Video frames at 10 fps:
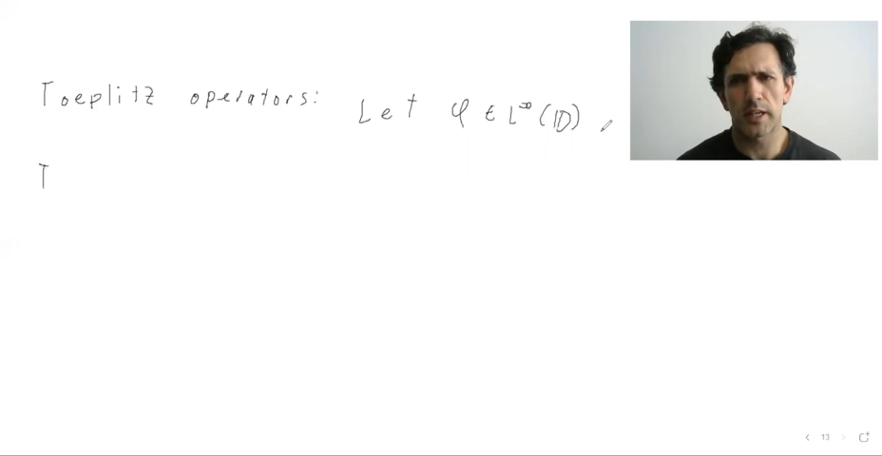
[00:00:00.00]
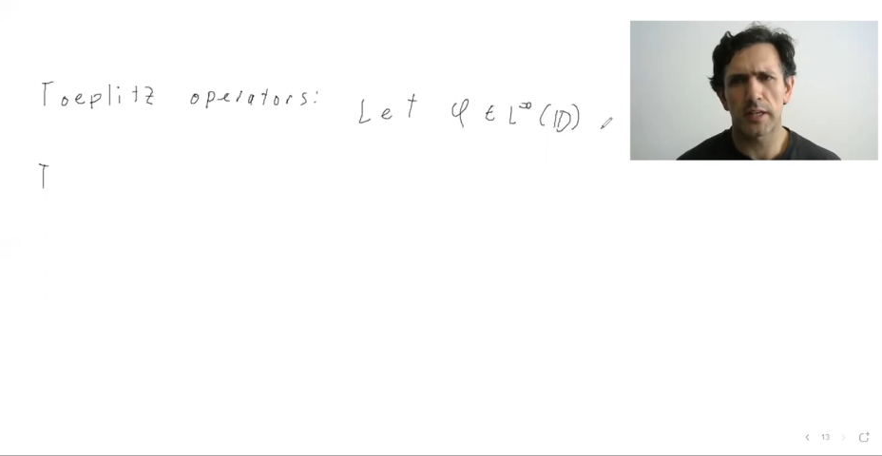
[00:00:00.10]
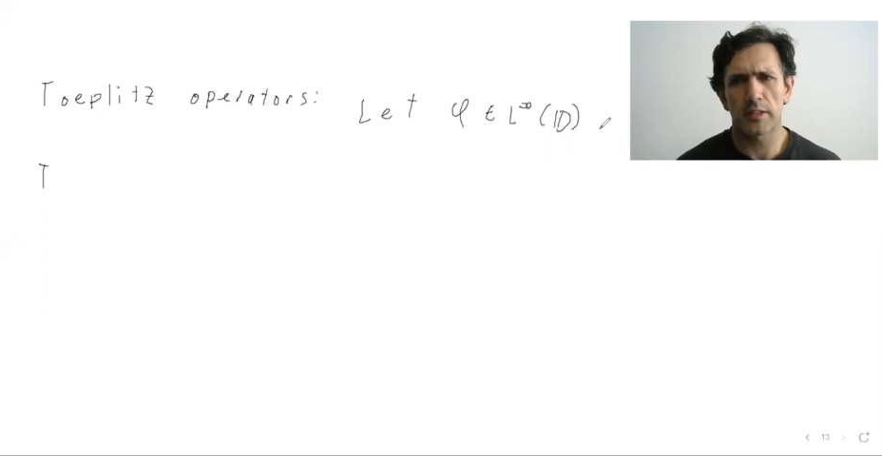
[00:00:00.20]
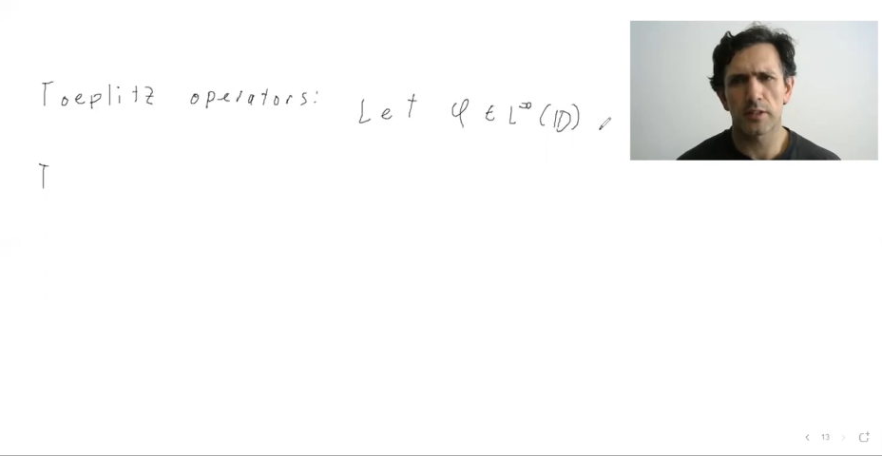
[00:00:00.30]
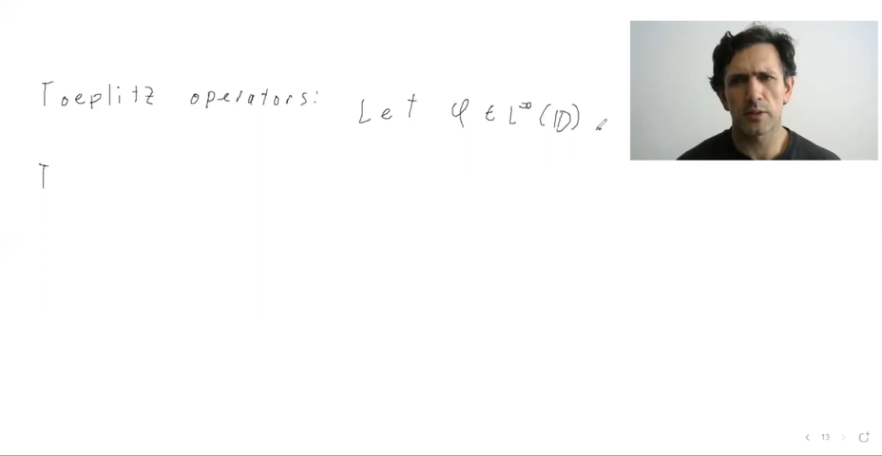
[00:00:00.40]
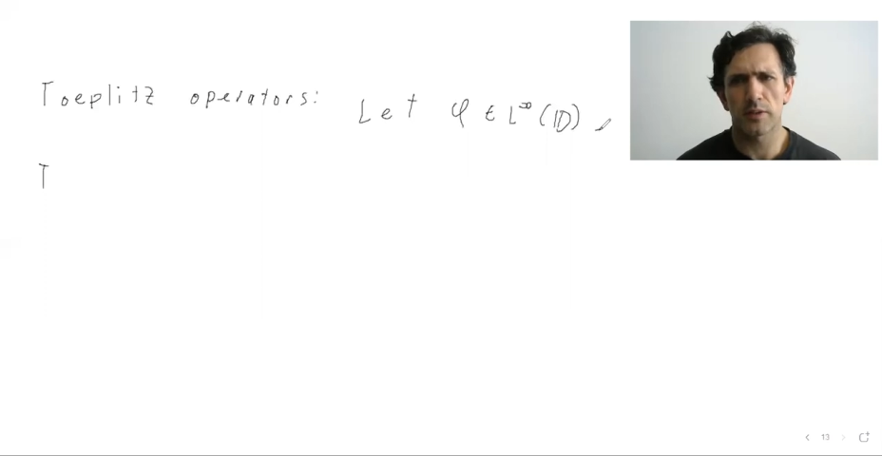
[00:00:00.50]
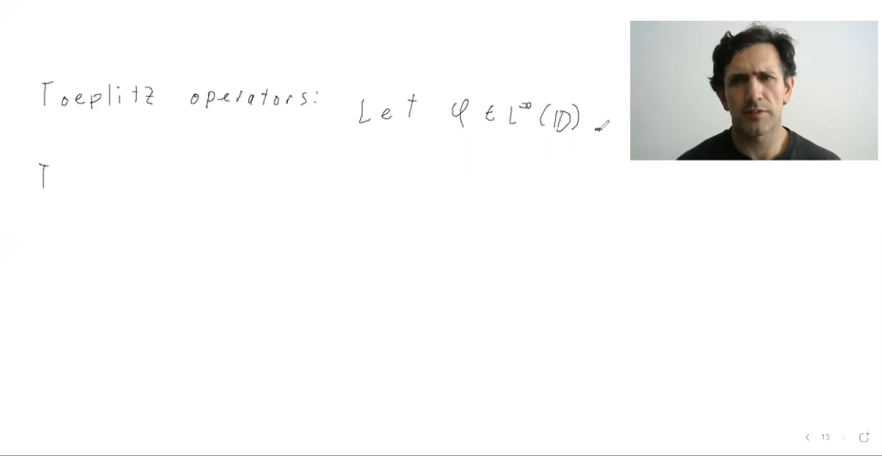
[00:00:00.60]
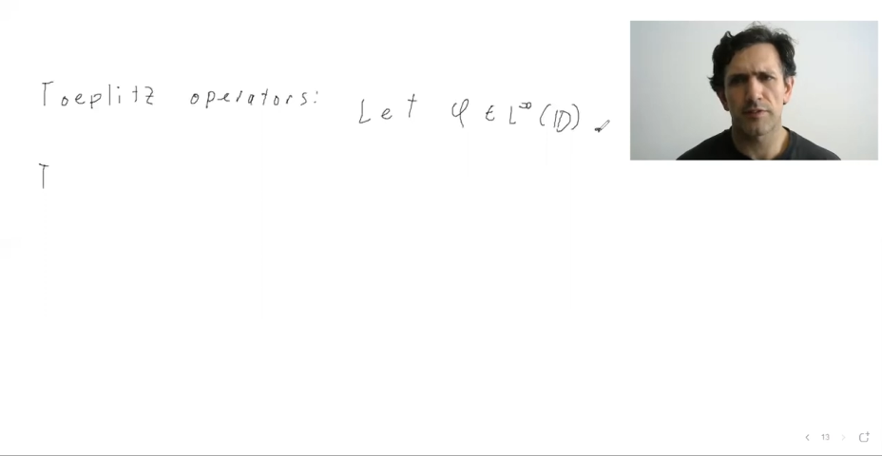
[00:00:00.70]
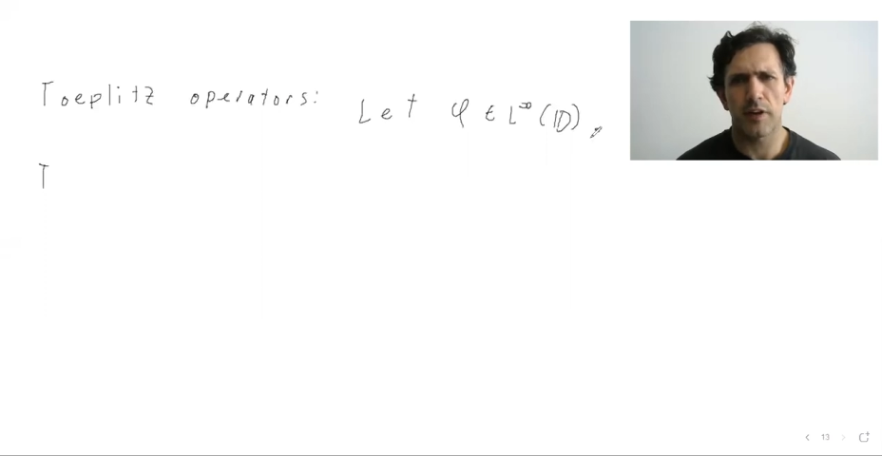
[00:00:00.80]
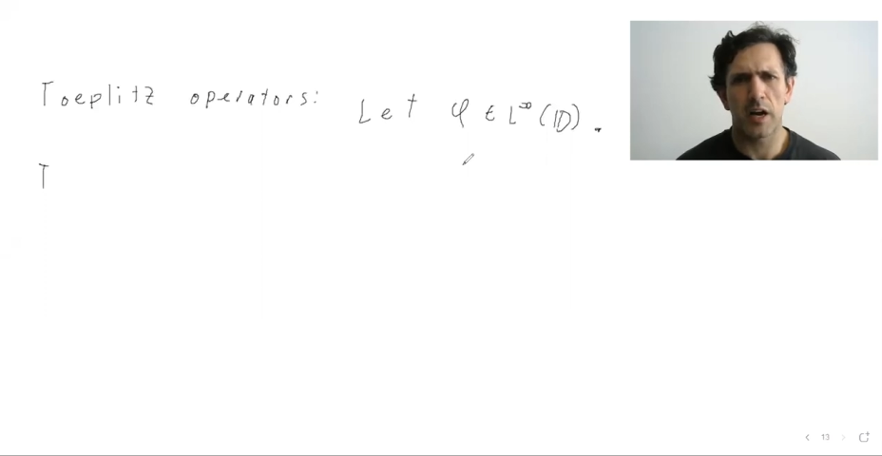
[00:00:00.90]
disk to
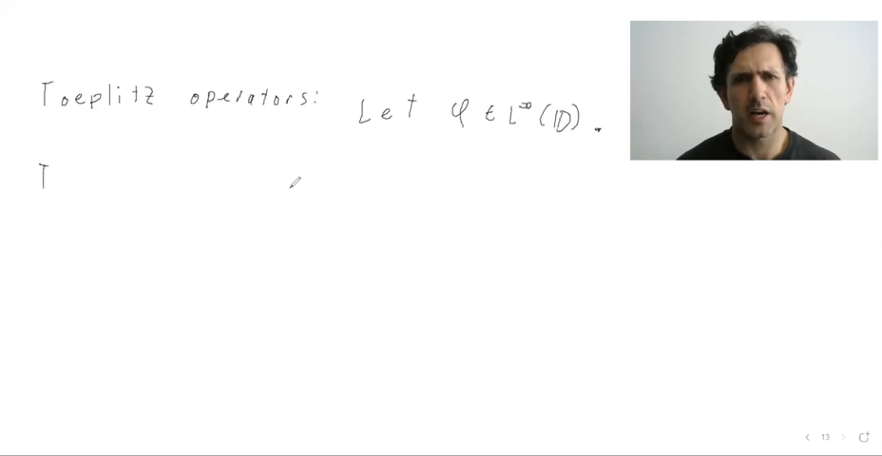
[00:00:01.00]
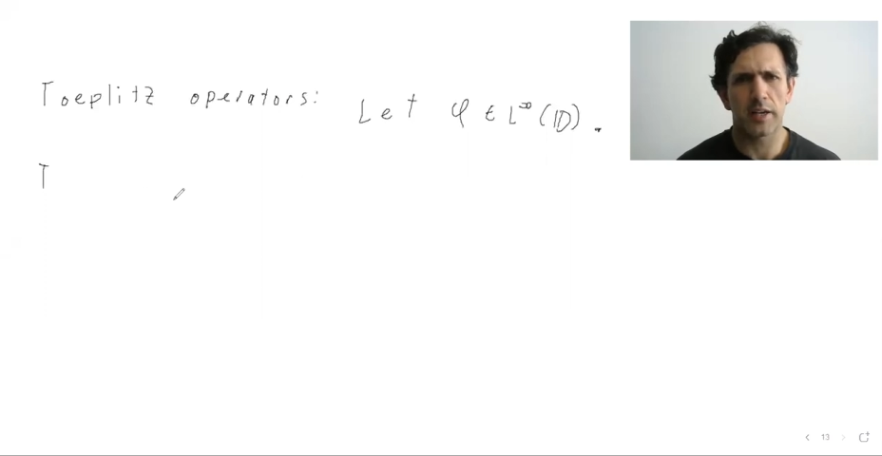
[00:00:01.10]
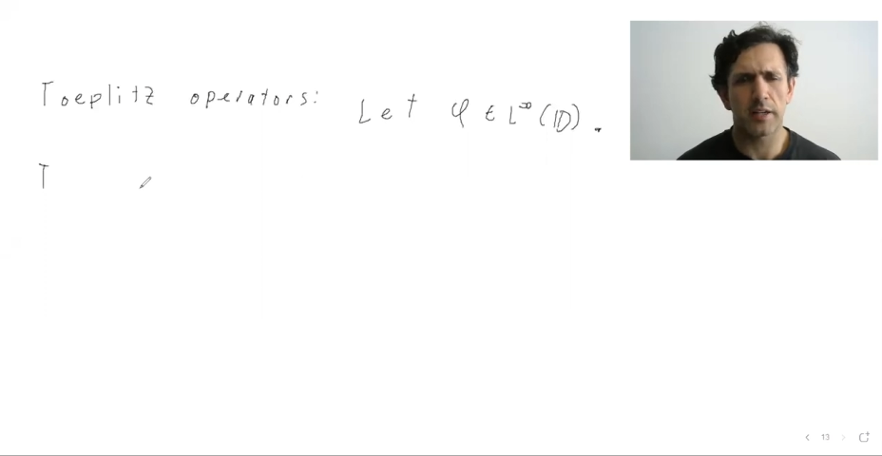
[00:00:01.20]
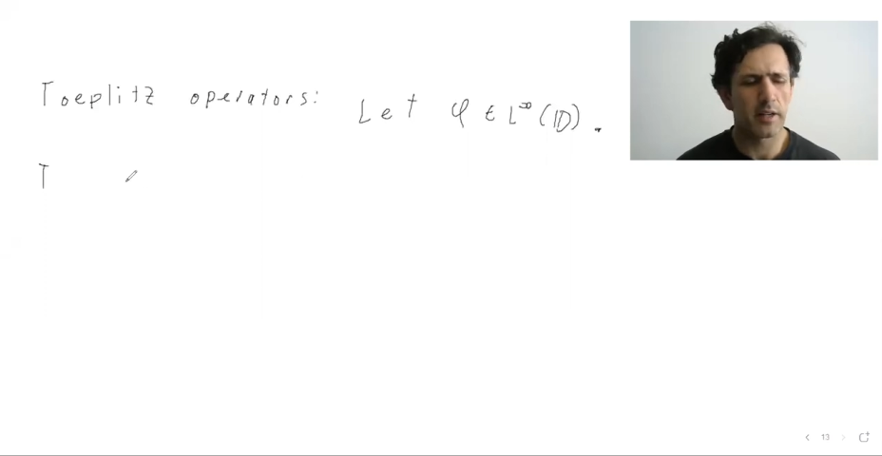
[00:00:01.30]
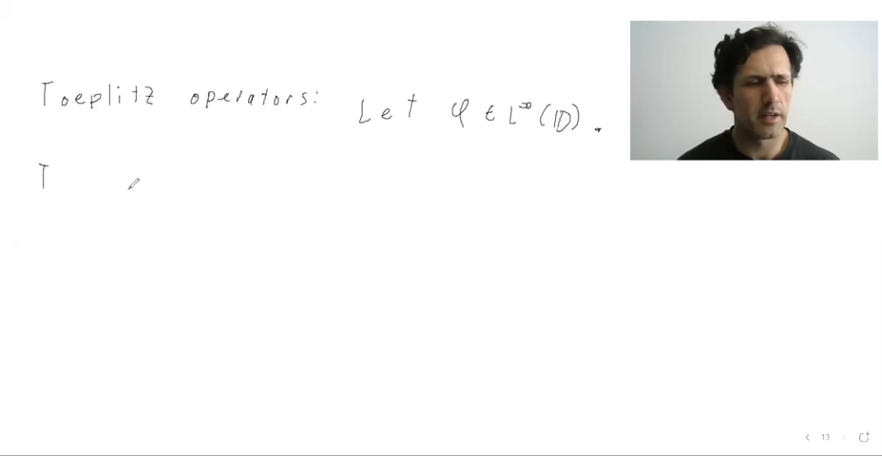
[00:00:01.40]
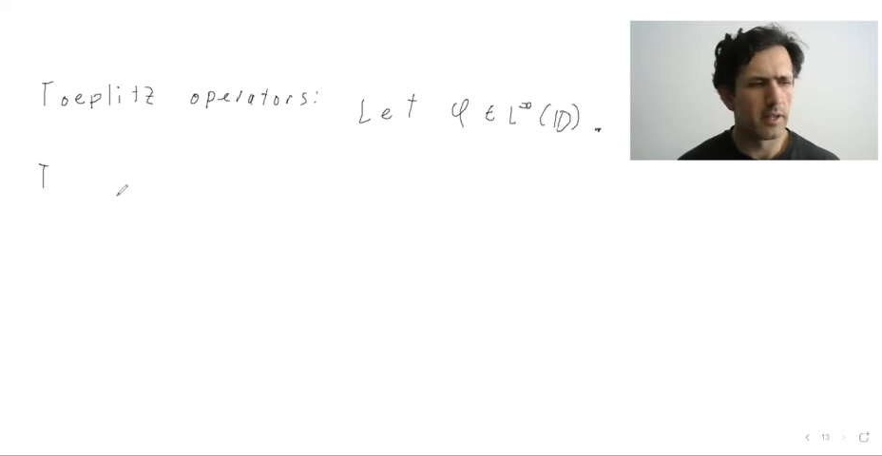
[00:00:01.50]
define